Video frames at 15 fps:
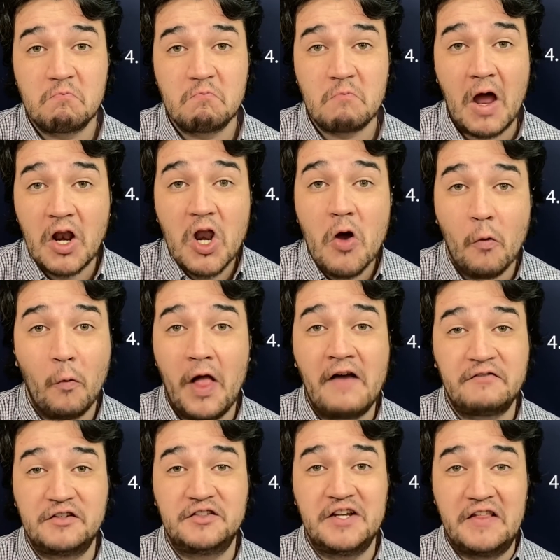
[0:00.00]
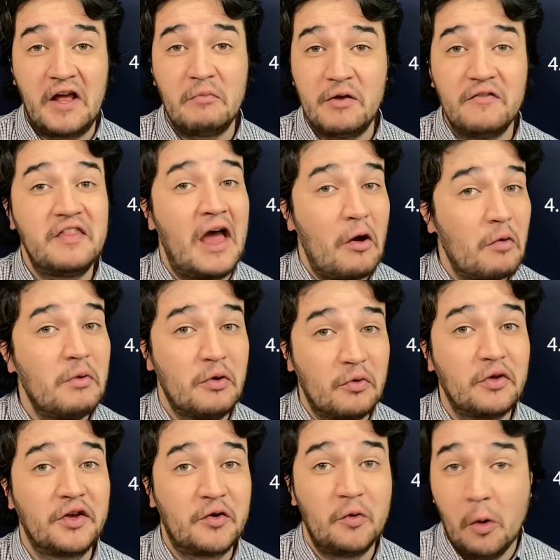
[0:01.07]
I don't know. We'll have to see. That would be
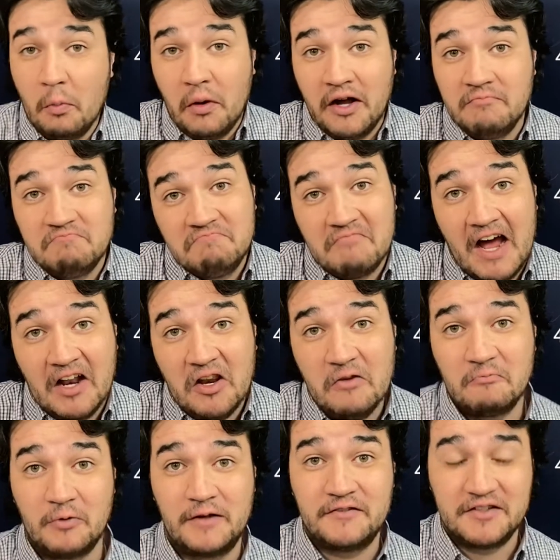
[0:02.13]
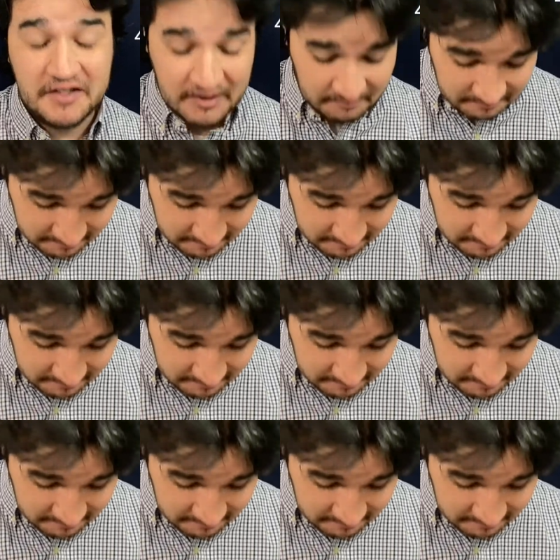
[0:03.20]
really cool. But I don't know. We'll have to see.